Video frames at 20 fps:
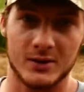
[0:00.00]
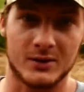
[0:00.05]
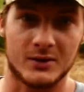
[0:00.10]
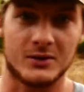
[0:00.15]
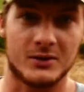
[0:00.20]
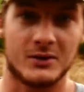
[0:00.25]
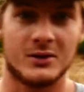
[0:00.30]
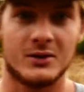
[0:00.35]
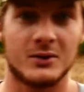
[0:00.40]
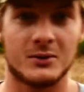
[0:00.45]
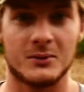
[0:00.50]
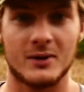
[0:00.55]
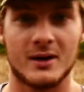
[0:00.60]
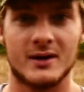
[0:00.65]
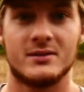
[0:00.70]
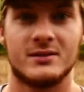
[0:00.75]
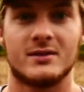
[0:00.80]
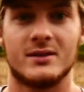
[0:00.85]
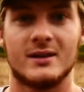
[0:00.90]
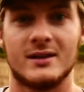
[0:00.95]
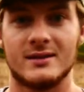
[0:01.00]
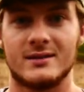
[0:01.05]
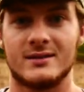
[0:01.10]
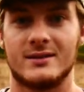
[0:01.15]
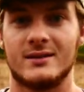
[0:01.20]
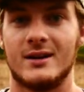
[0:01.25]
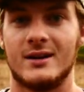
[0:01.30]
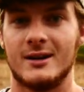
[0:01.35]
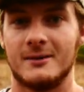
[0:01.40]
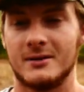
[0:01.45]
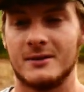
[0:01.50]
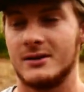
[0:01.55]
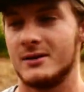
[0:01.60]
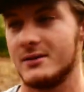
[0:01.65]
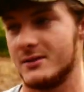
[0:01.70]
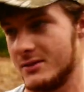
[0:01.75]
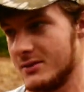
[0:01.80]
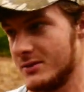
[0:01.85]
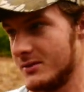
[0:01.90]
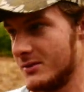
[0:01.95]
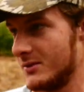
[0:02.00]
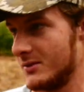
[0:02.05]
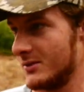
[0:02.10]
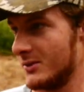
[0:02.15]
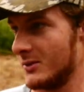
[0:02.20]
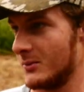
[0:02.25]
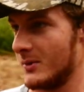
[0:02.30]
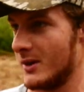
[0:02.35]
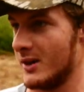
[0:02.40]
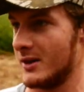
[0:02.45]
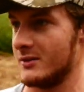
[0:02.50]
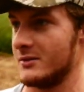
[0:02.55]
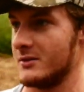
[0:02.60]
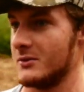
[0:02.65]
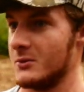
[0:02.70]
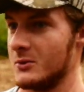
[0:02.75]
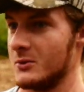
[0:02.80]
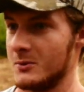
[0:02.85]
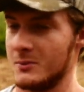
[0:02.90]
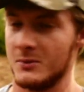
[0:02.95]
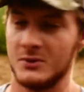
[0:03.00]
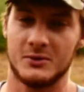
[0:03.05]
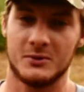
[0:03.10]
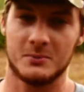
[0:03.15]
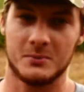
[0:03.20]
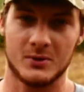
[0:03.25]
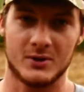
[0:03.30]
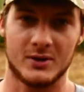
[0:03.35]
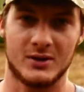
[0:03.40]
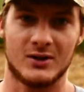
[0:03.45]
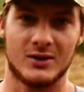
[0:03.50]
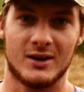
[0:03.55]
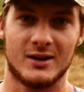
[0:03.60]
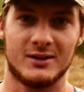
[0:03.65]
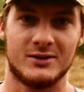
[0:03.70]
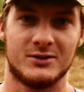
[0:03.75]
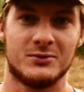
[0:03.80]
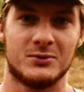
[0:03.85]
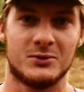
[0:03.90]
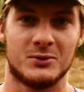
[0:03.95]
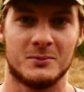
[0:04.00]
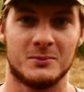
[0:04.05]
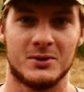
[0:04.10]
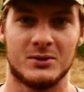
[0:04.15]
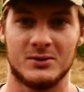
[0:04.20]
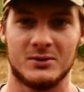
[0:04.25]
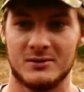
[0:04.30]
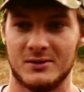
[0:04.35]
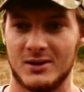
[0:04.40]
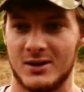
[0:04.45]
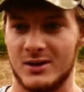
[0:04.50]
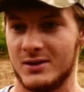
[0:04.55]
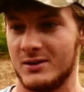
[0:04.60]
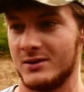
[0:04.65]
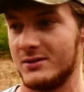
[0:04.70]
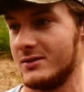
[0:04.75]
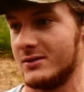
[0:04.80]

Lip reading: in a race against time, against a rainstorm, which is pretty crazy for the middle of August.